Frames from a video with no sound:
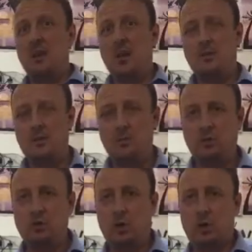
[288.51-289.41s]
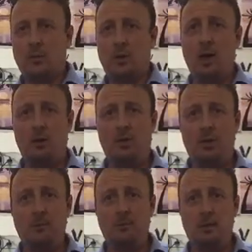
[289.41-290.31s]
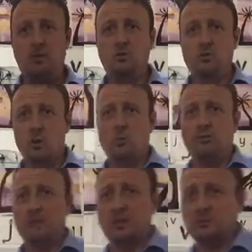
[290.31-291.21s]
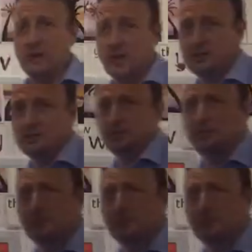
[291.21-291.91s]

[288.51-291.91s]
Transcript: and then we'll talk about how that can be used with speech marks.